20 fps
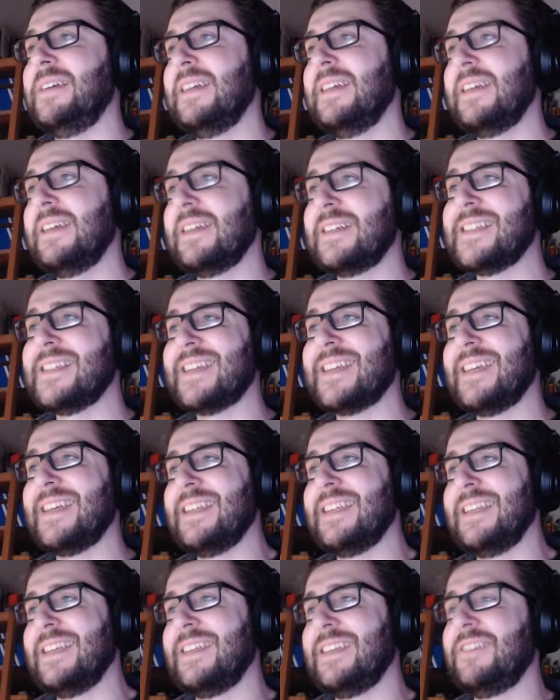
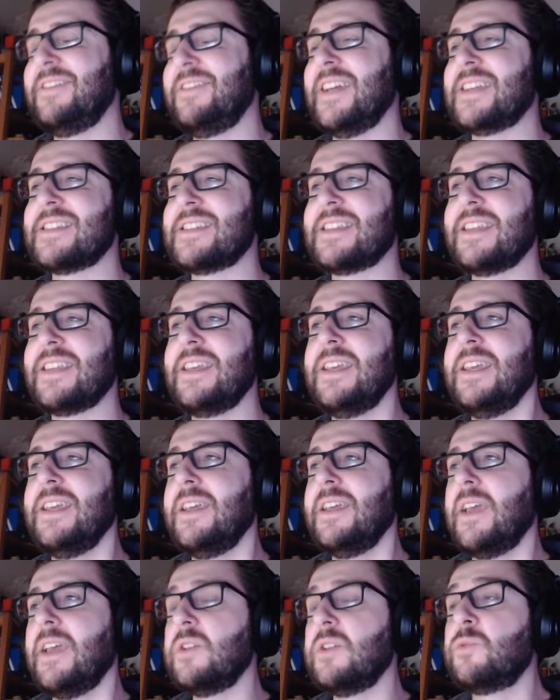designing effects.
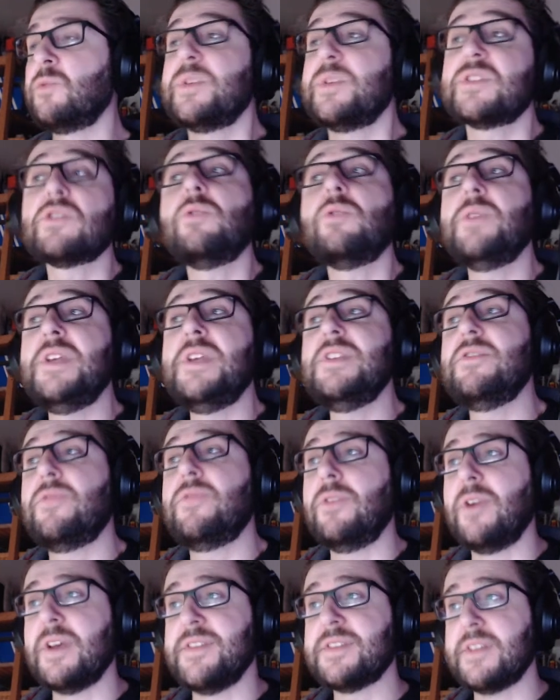And it would be so easy
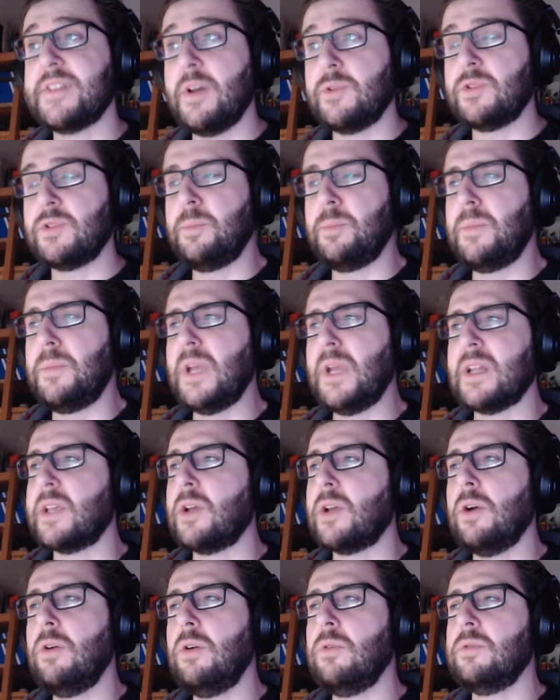for us now to get like,
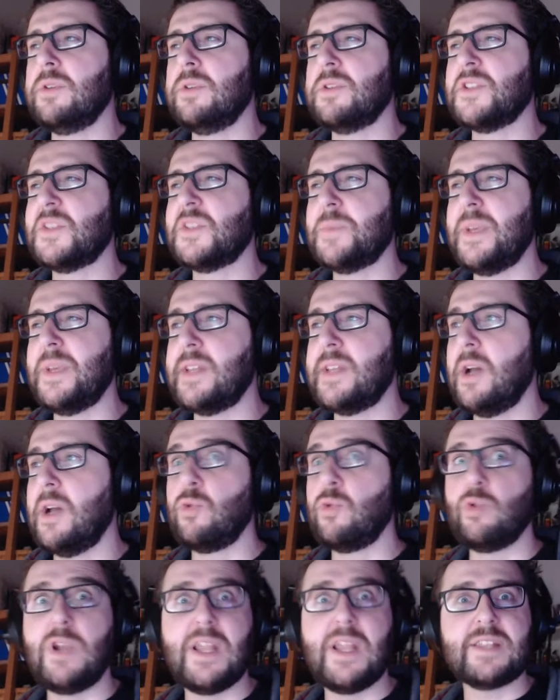oh, there's speed down,
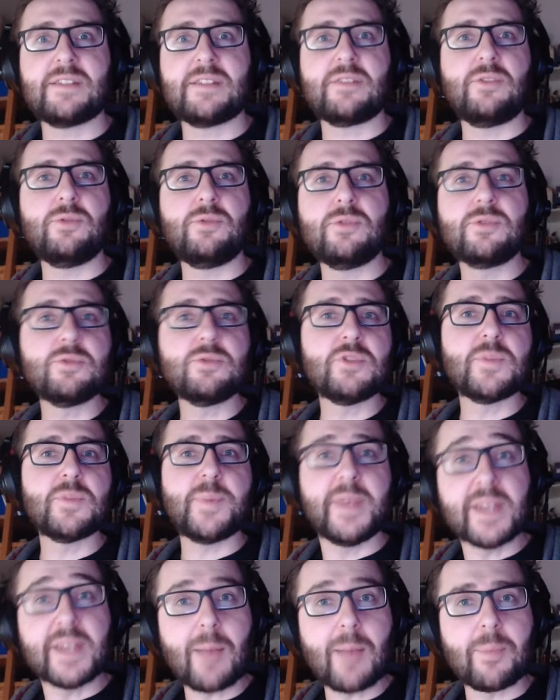let's do
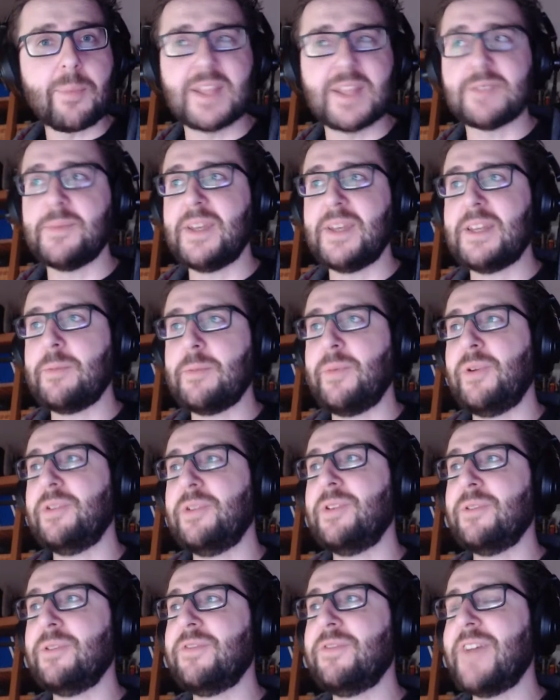speed up, let's make the ball
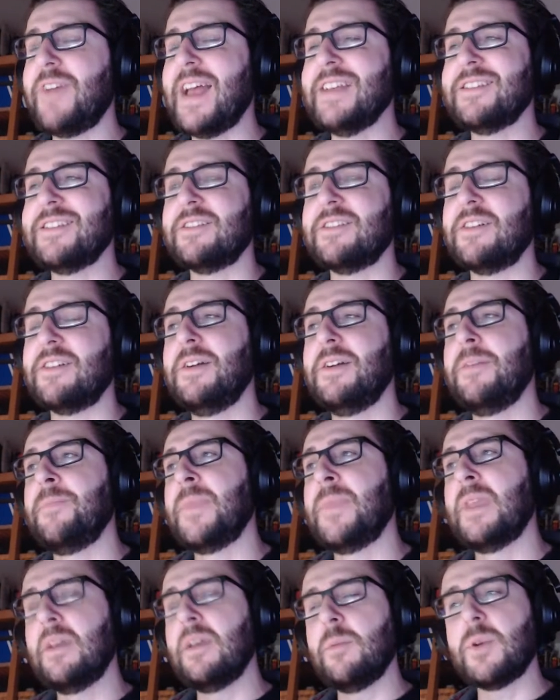go faster.
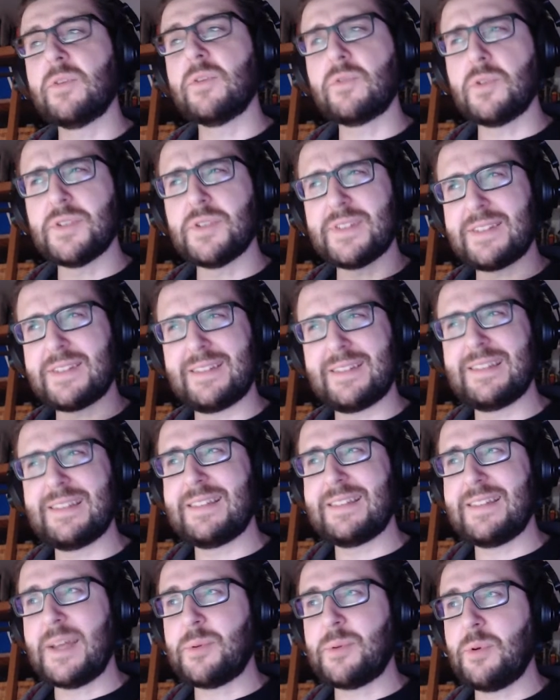But of course
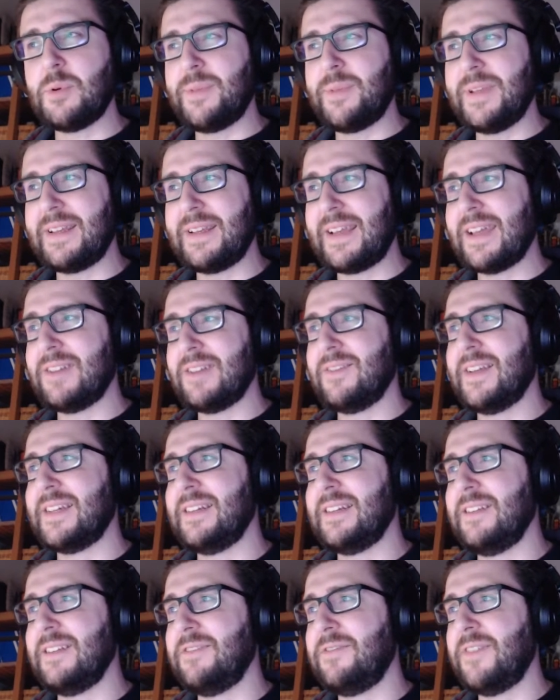that would be kind of like
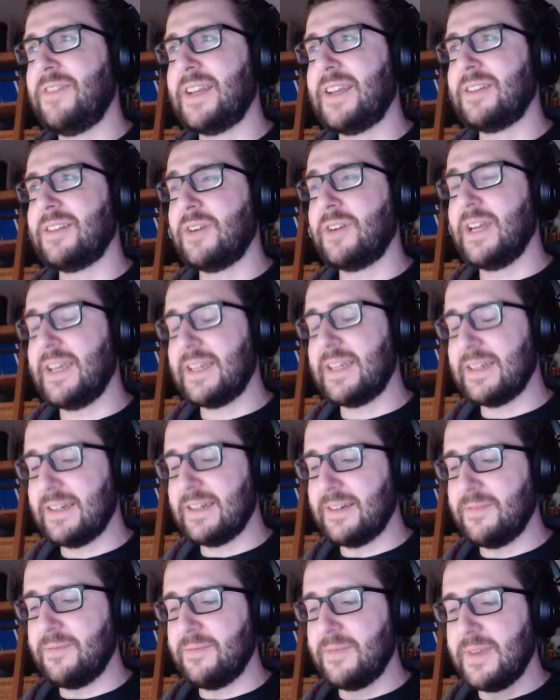an effect or like
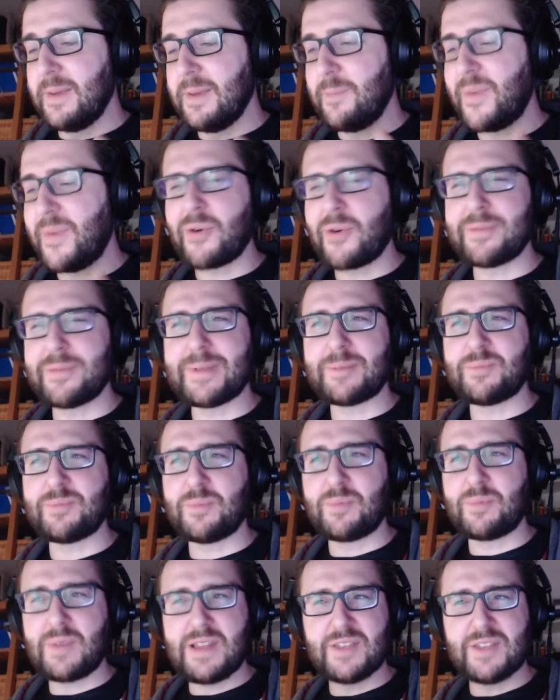a power that
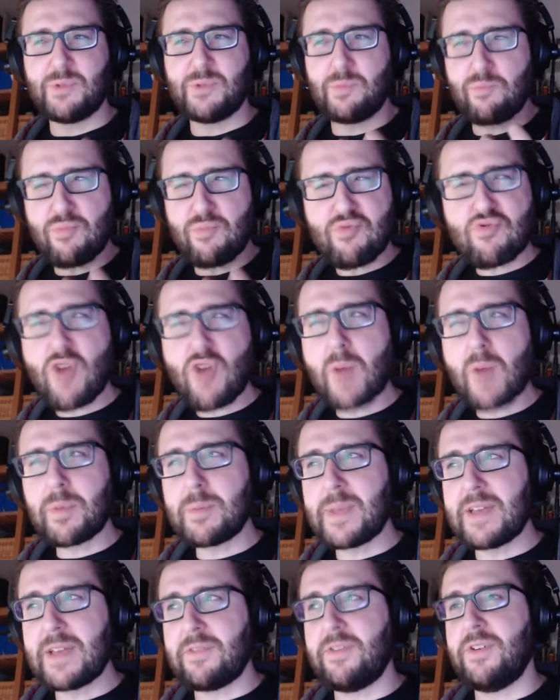players would
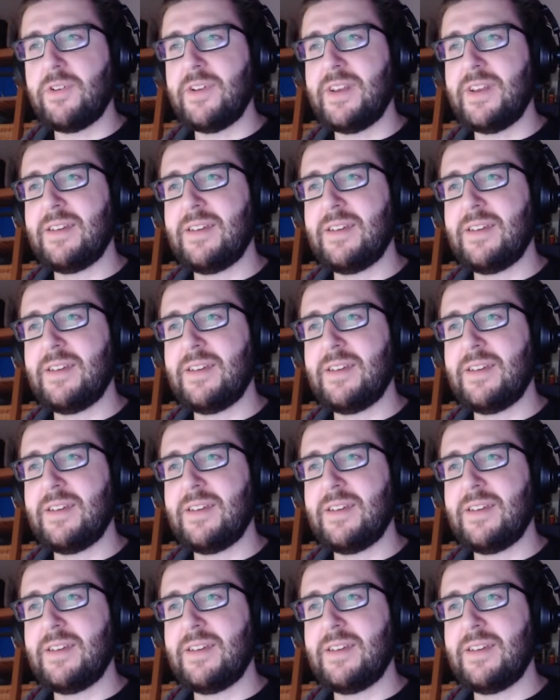probably avoid.